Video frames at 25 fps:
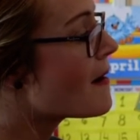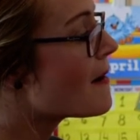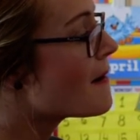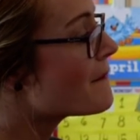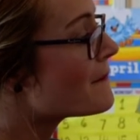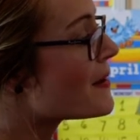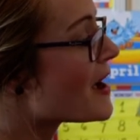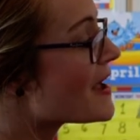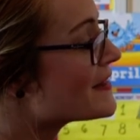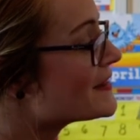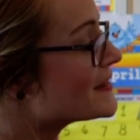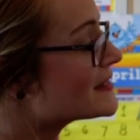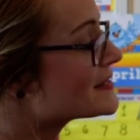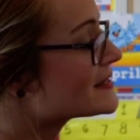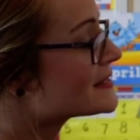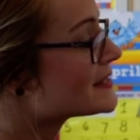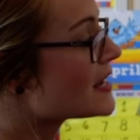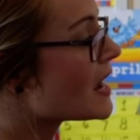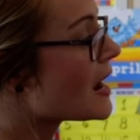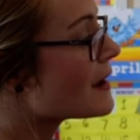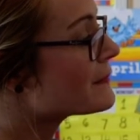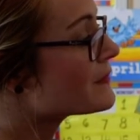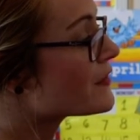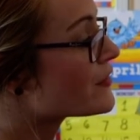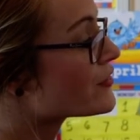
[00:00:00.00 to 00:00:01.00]
By this
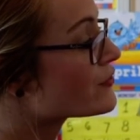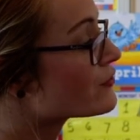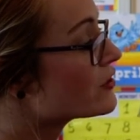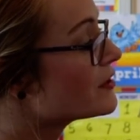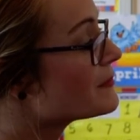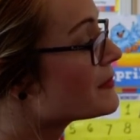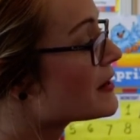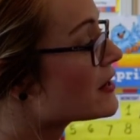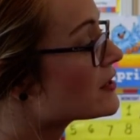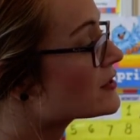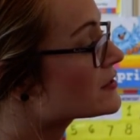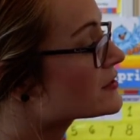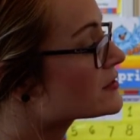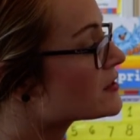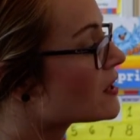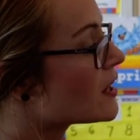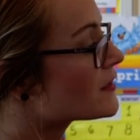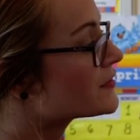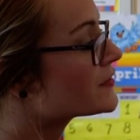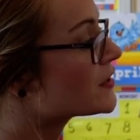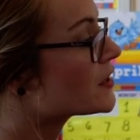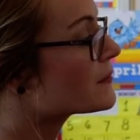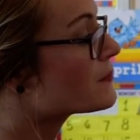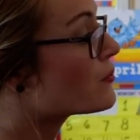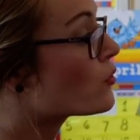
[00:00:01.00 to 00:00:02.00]
time, the 3 bears
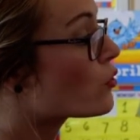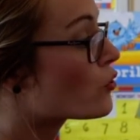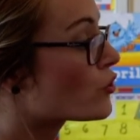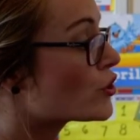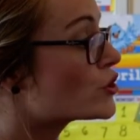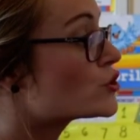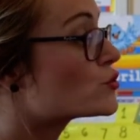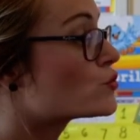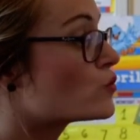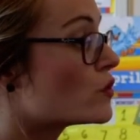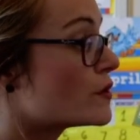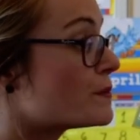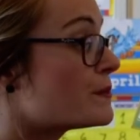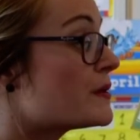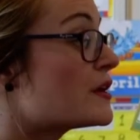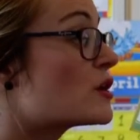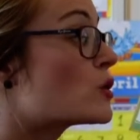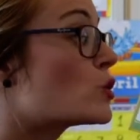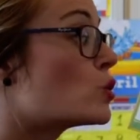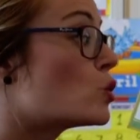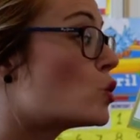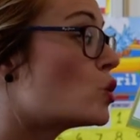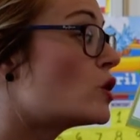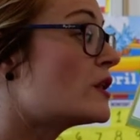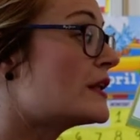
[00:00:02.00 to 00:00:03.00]
thought their porridge would be
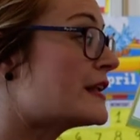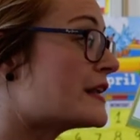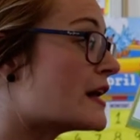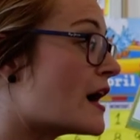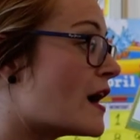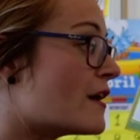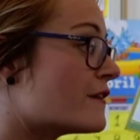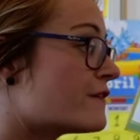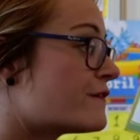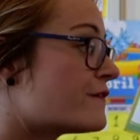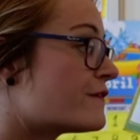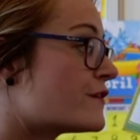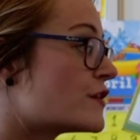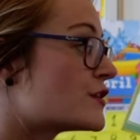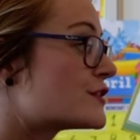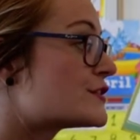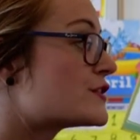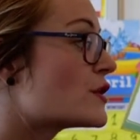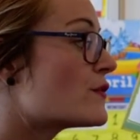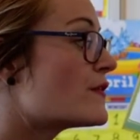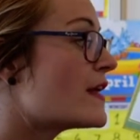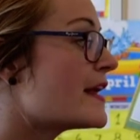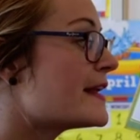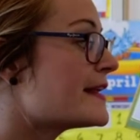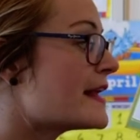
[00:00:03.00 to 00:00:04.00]
cool enough,
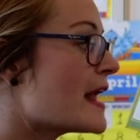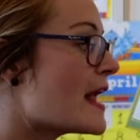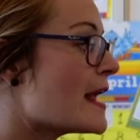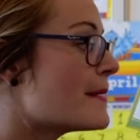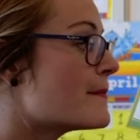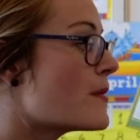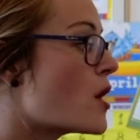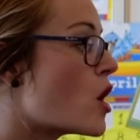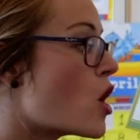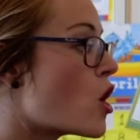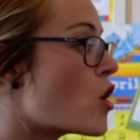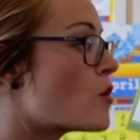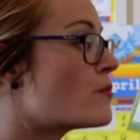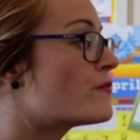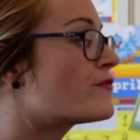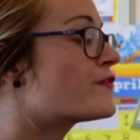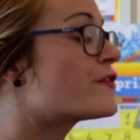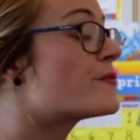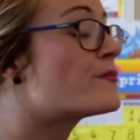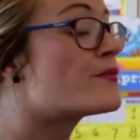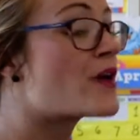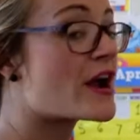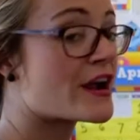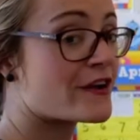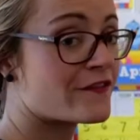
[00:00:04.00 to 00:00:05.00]
so they came home
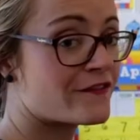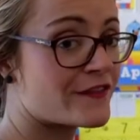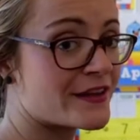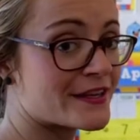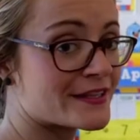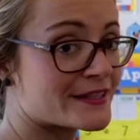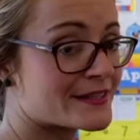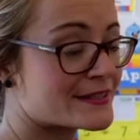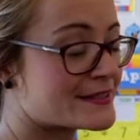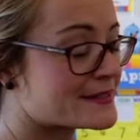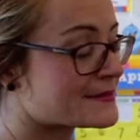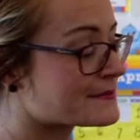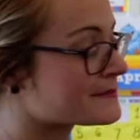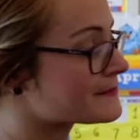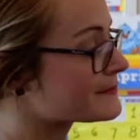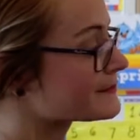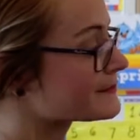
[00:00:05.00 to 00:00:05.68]
for breakfast.